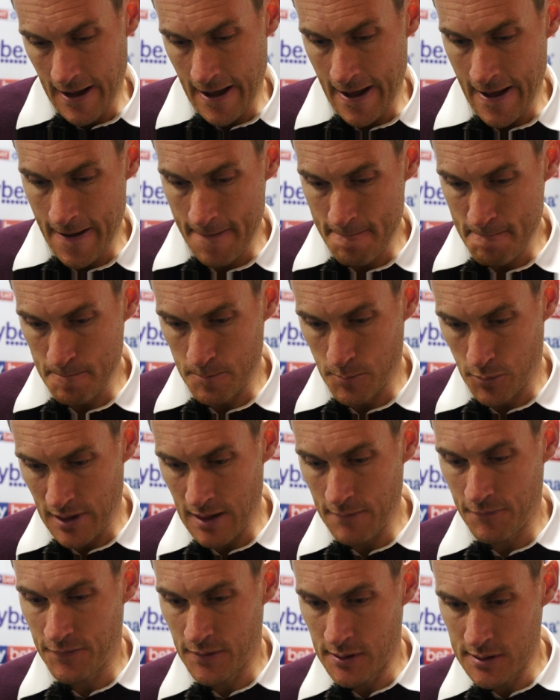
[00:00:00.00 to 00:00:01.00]
But
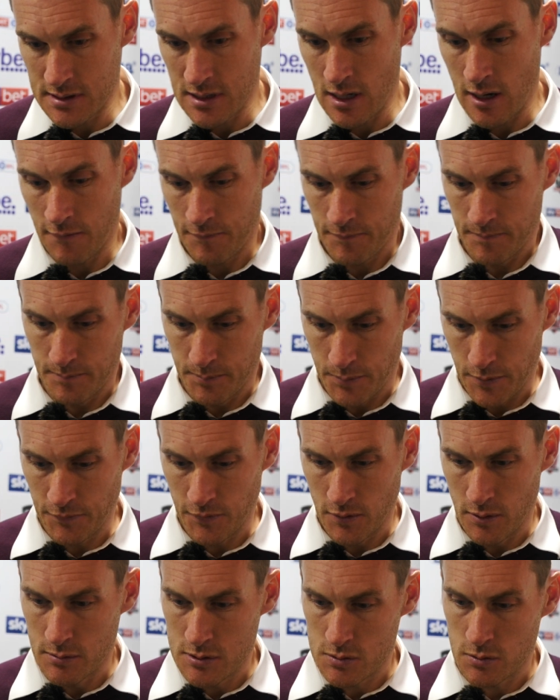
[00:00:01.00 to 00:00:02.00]
that first half
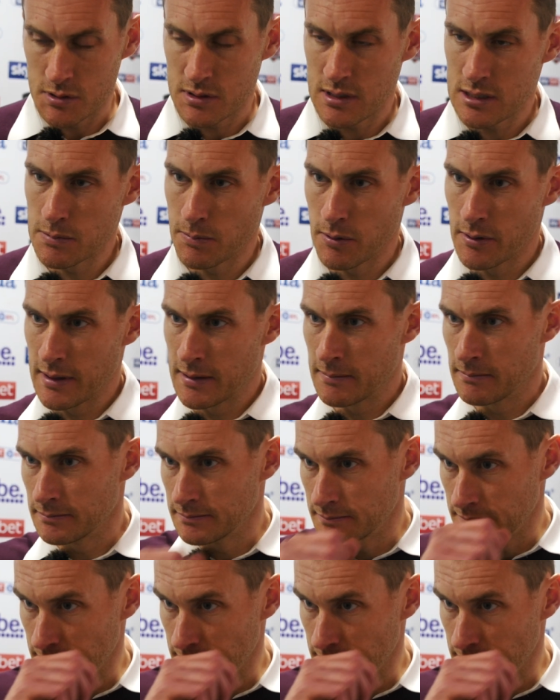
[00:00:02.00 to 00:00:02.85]
performance was disappointing.